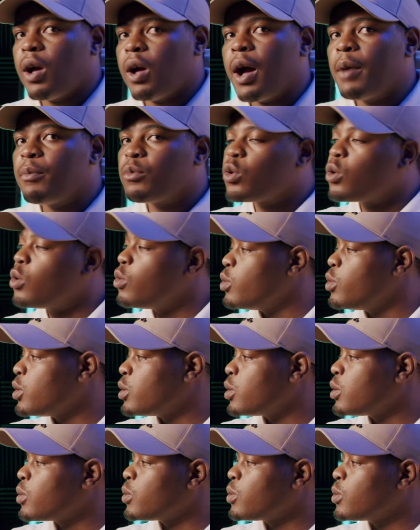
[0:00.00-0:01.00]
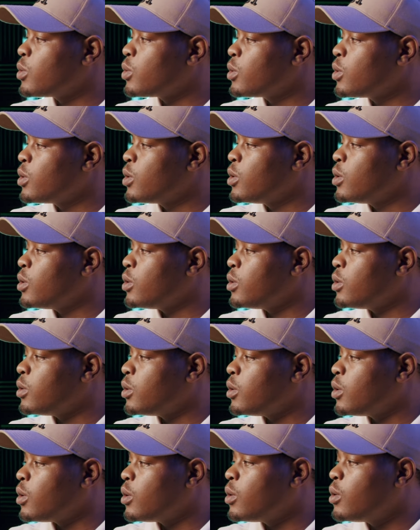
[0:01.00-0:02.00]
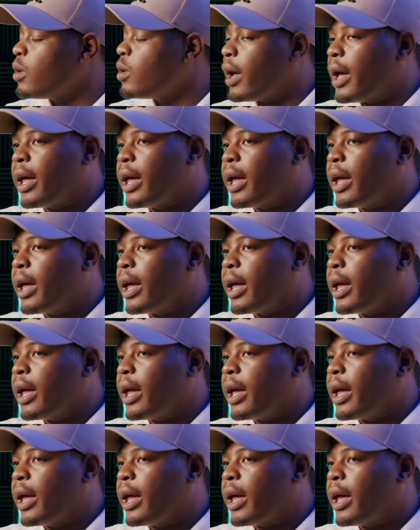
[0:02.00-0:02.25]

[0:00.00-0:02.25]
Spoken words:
I'm going through, you know?